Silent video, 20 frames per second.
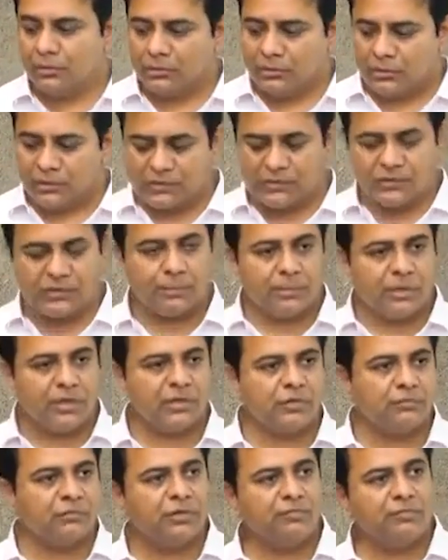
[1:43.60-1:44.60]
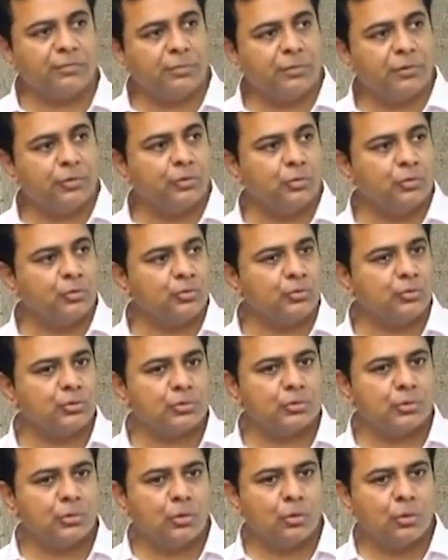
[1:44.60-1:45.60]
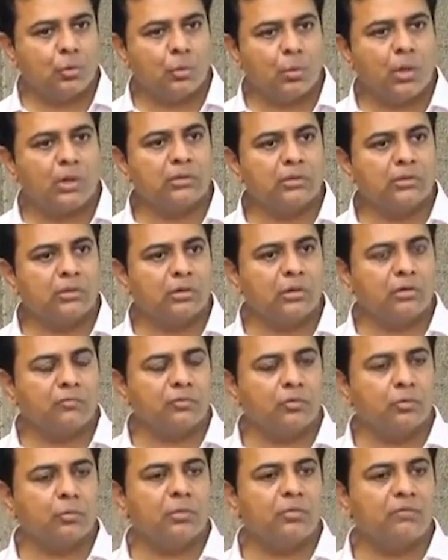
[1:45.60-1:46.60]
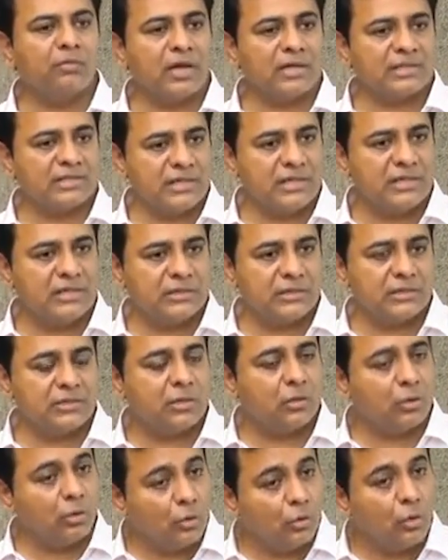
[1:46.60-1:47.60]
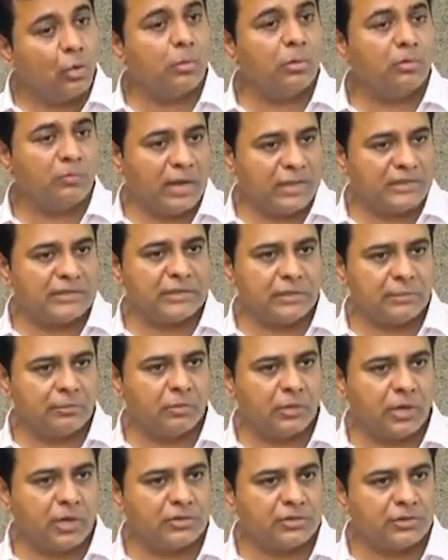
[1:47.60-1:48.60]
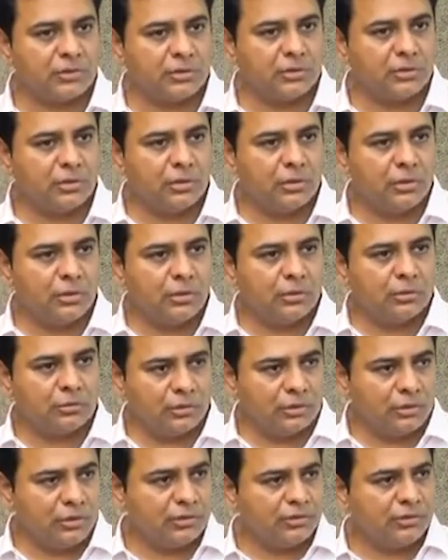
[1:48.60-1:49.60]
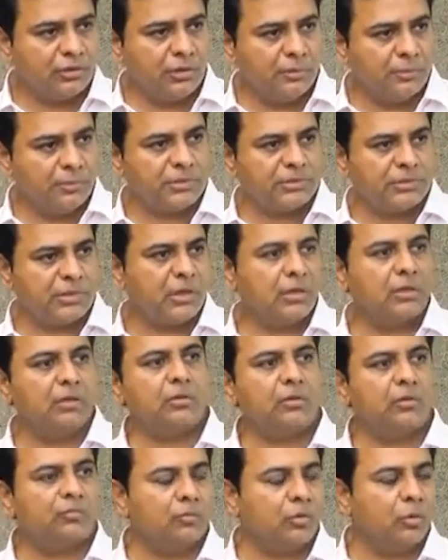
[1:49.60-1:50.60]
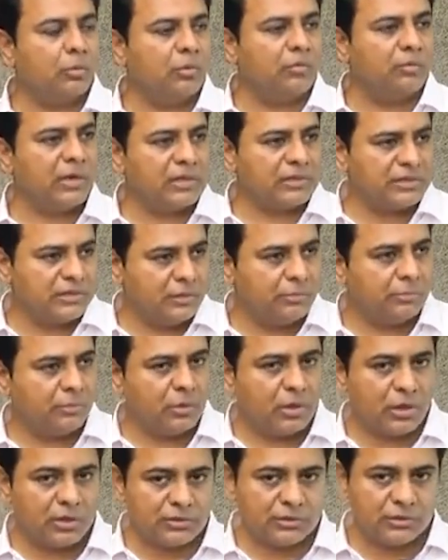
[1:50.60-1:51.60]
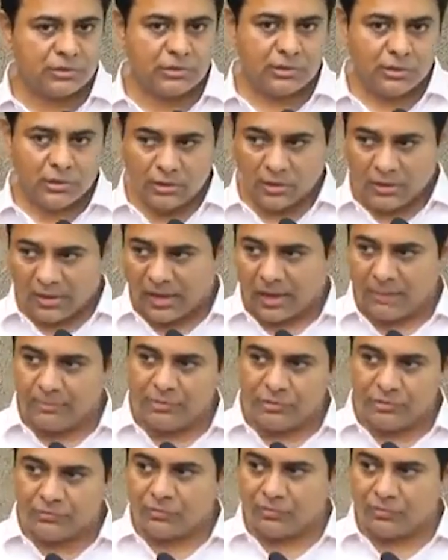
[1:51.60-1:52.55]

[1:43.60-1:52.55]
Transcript: This is the place where we produce one third of human vaccines, global vaccine production. 33% of global vaccine production happens